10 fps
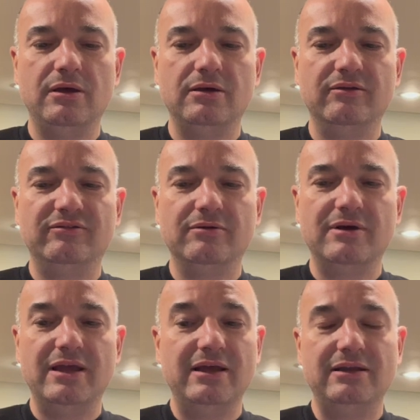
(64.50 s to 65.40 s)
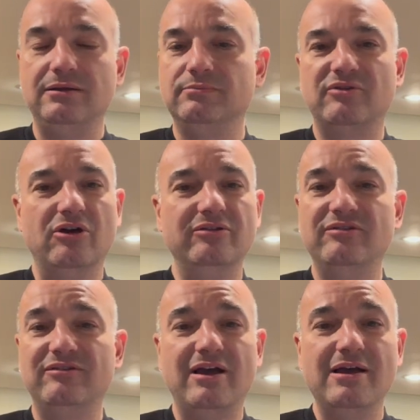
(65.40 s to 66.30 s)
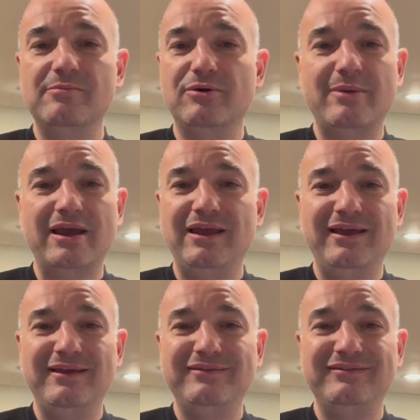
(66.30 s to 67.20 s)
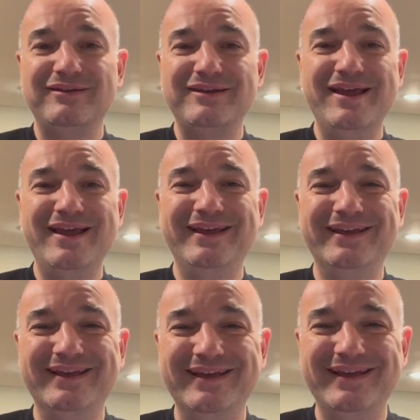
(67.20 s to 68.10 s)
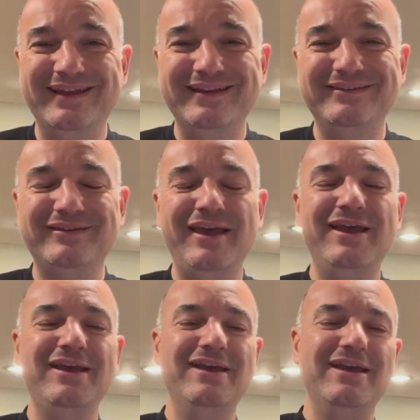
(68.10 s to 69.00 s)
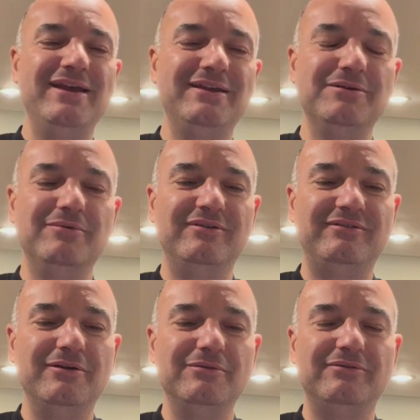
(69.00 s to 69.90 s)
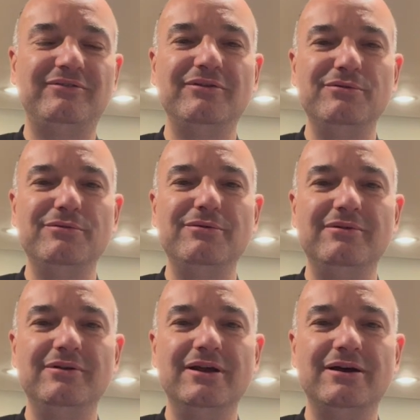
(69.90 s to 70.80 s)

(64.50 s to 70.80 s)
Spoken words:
so I had tons of time on my hands, and and it was so soon,